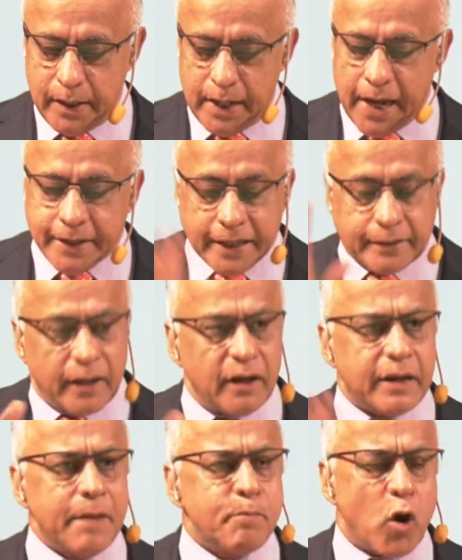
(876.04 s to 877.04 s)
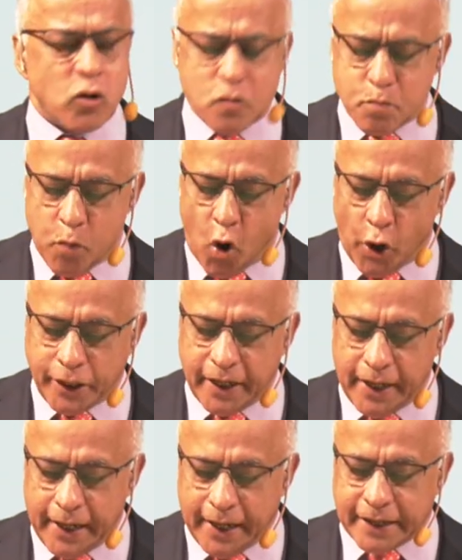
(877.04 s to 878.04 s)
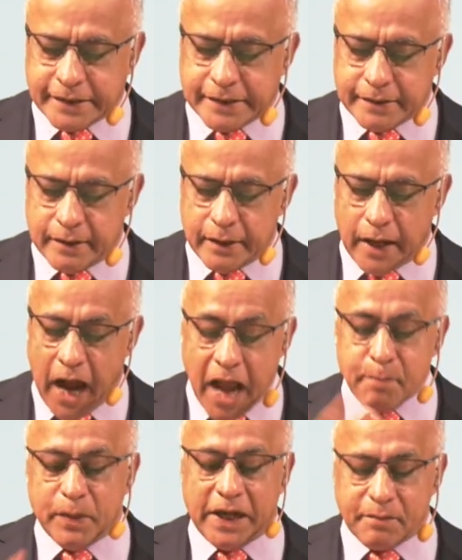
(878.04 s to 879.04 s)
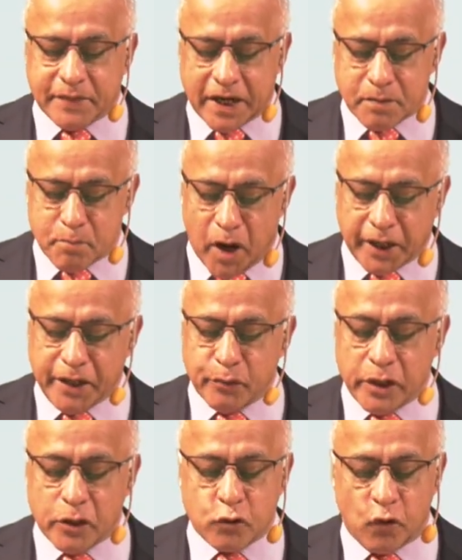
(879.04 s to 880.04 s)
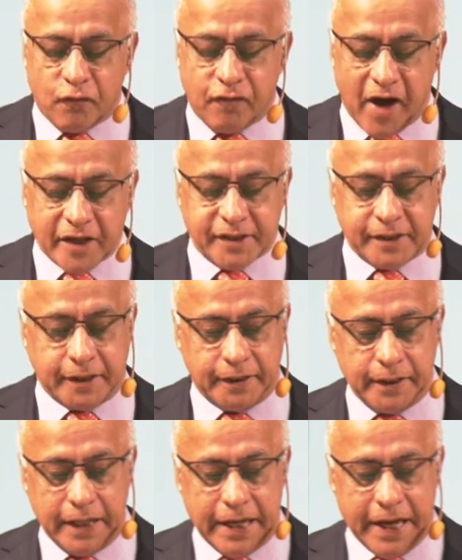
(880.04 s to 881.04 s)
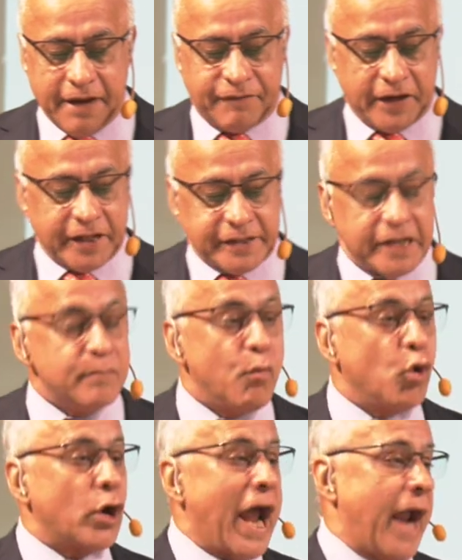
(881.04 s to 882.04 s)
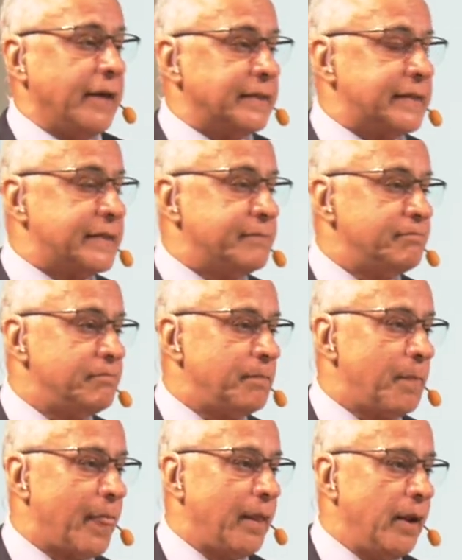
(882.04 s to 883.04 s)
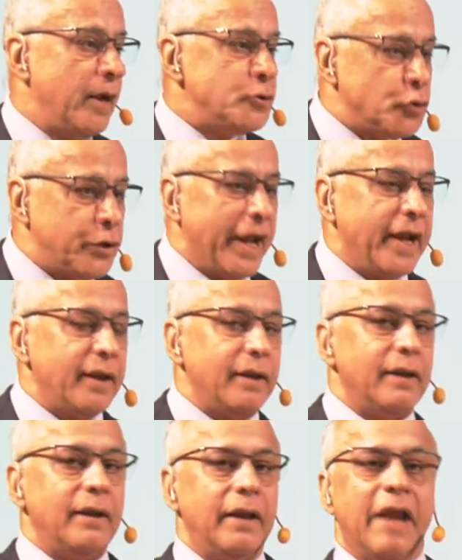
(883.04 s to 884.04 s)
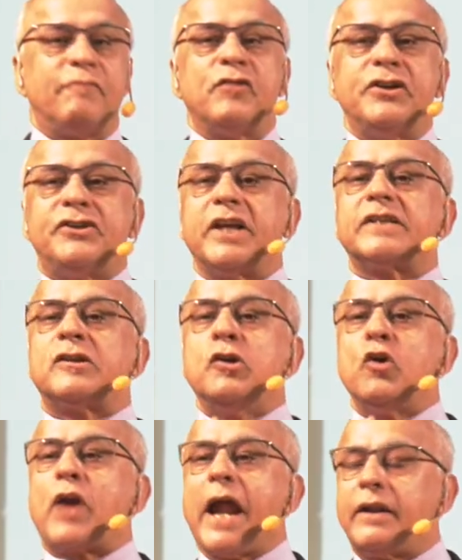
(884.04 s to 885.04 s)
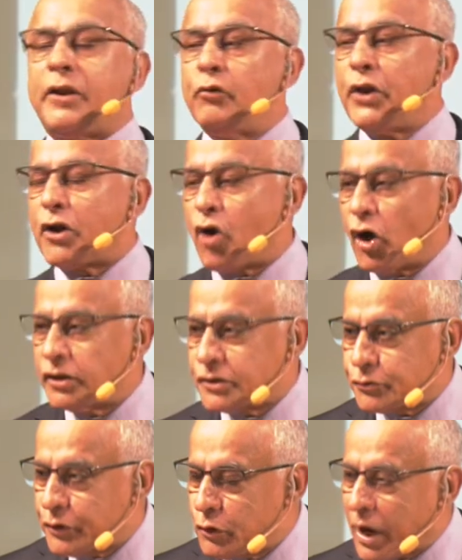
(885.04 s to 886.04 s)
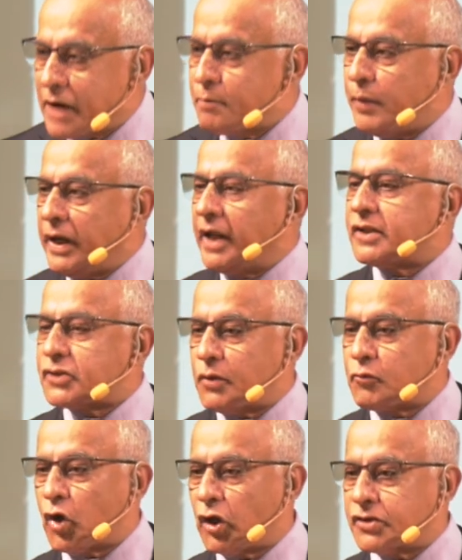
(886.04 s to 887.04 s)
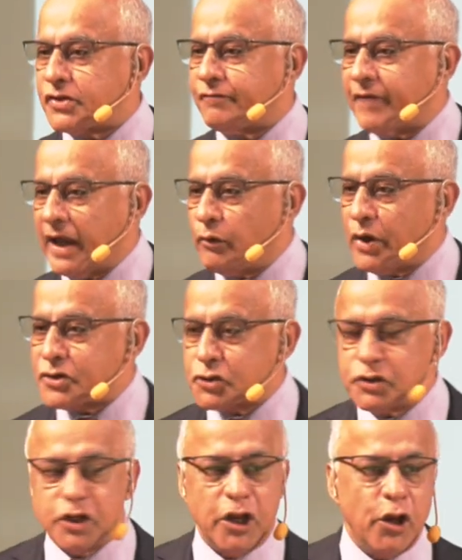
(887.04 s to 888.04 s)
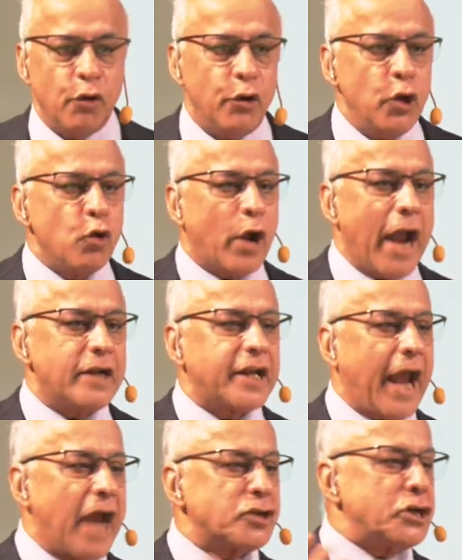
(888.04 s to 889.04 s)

The third important point is, I believe that money will grow faster if it is in more hands. Today, if we just look at unicorns, we look at billions of dollars of valuation, we look at cashing